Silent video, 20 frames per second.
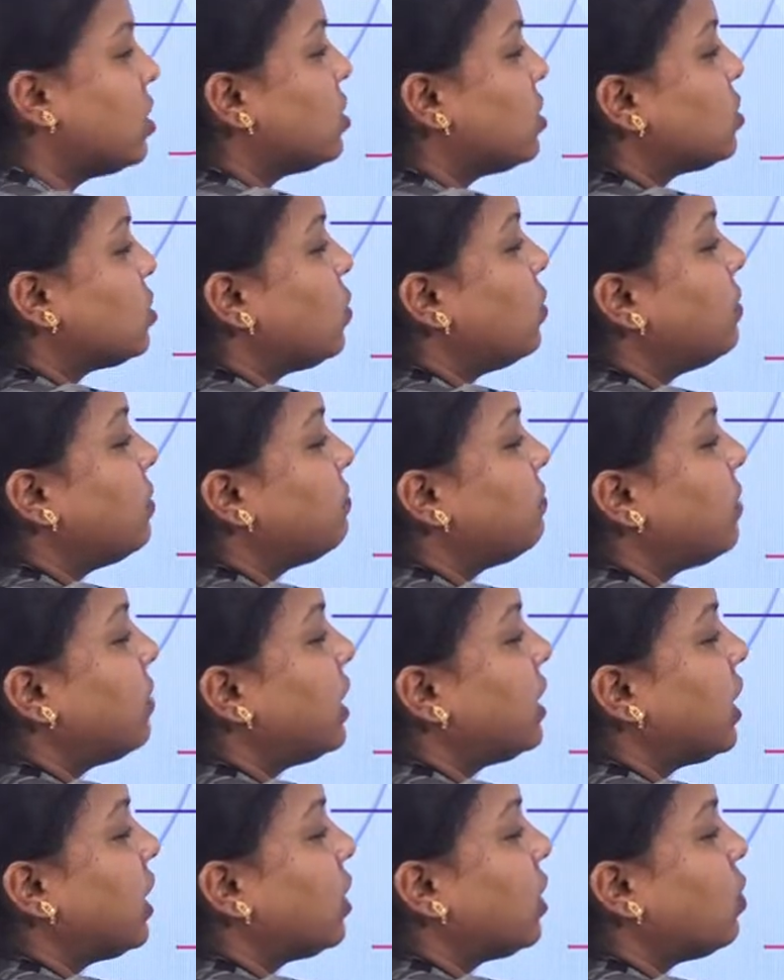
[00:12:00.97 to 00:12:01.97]
So if I
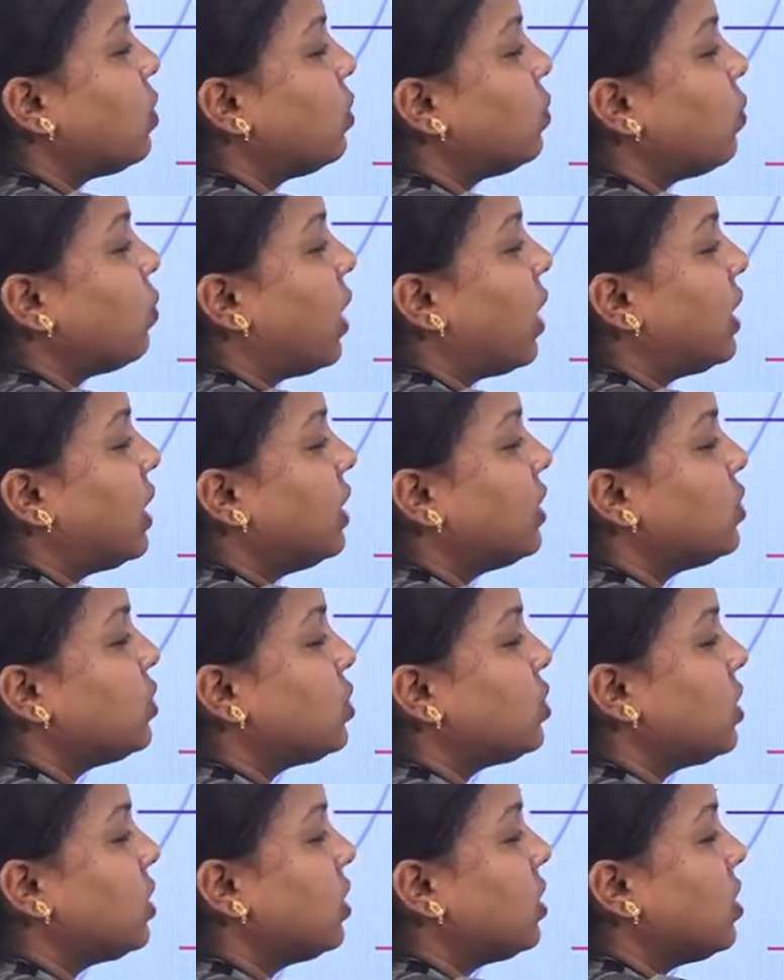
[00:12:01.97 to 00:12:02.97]
take out one
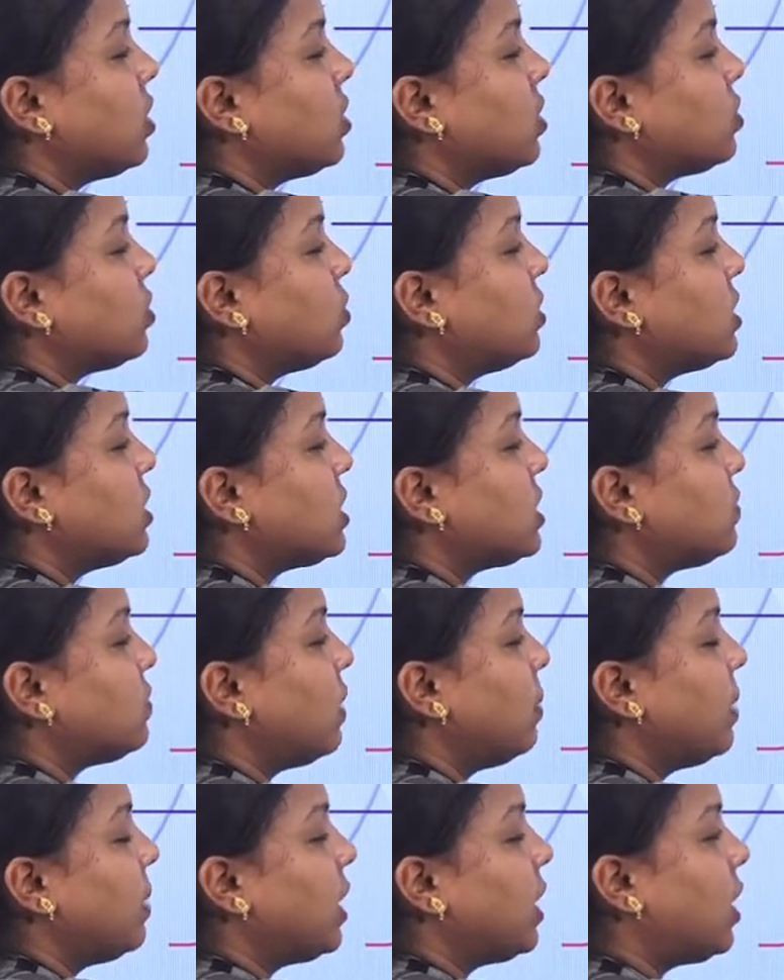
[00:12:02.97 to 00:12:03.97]
digit, so this will
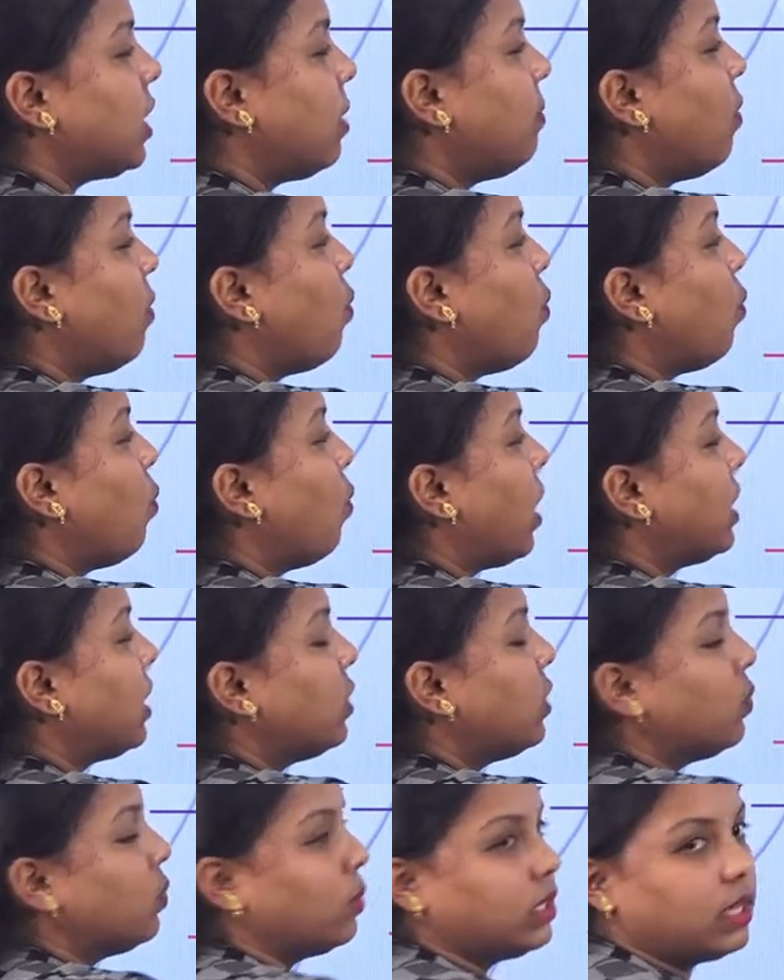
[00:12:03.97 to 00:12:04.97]
become 1
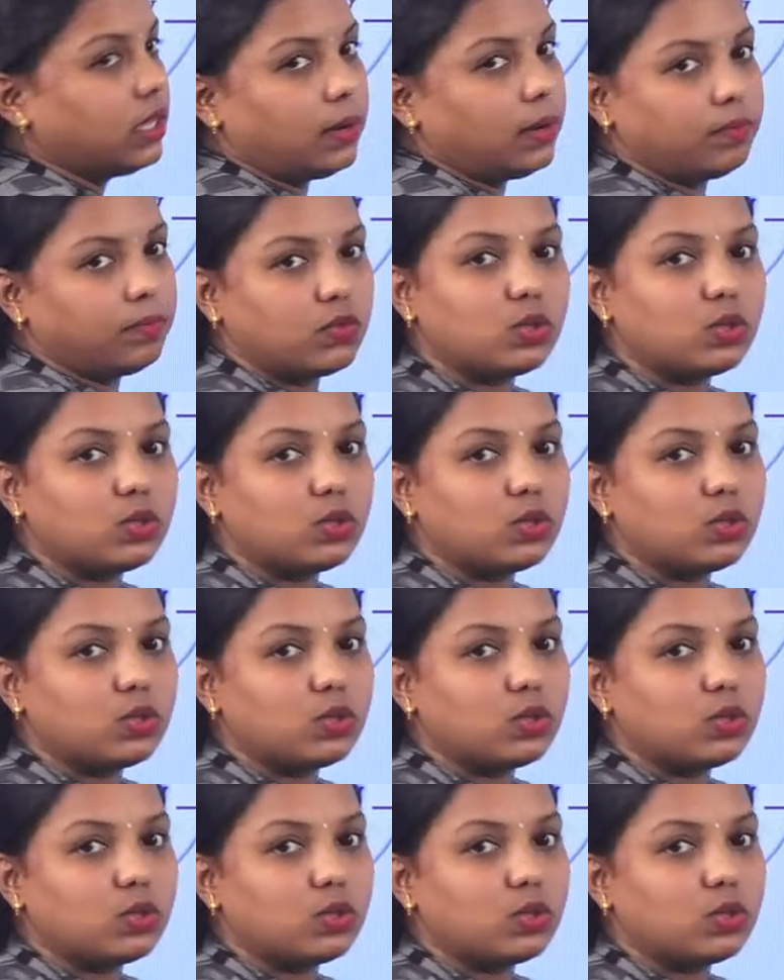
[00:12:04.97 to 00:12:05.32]
over there.